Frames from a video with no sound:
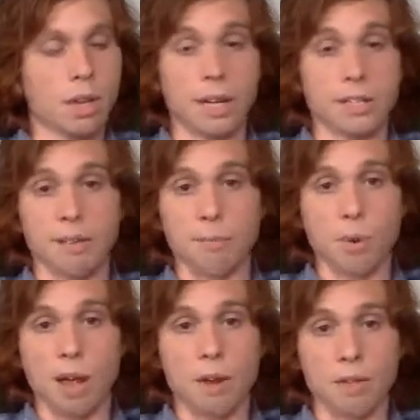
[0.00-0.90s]
I just have
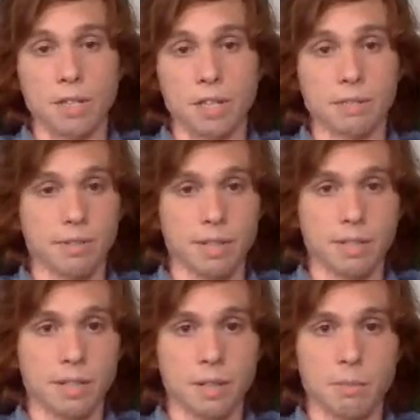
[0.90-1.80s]
more energy. That's
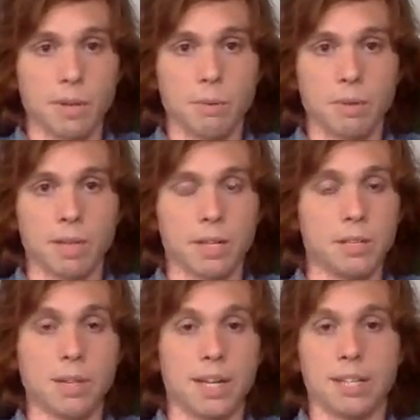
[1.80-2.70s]
another big one.
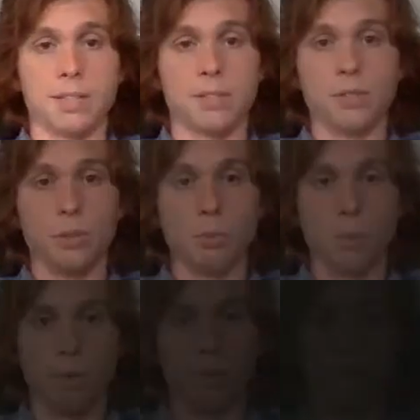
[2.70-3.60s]
I just do
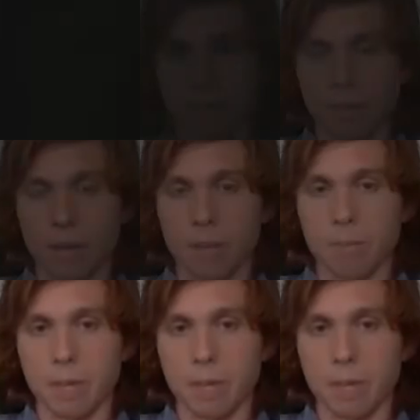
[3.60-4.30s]
more things.